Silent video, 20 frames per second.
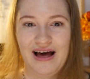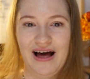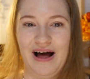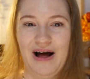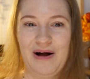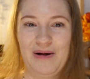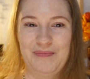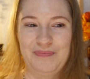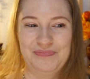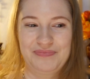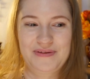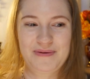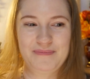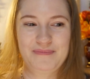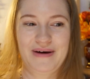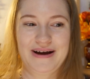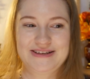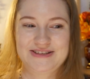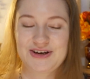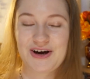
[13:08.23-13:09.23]
Um,
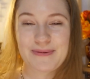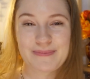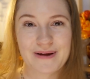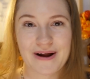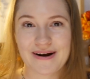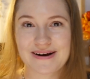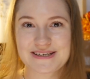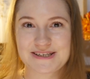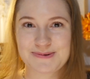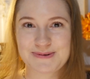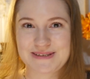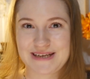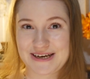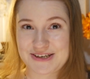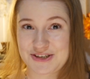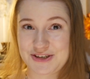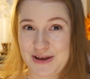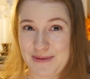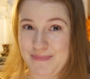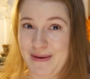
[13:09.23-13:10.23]
my top character was
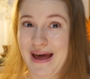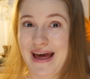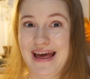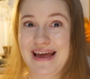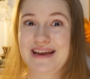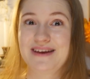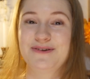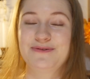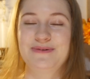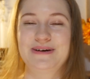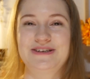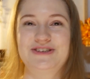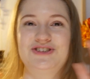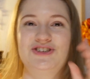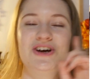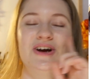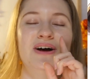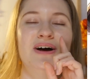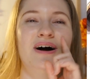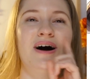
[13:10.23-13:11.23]
actually Panne, which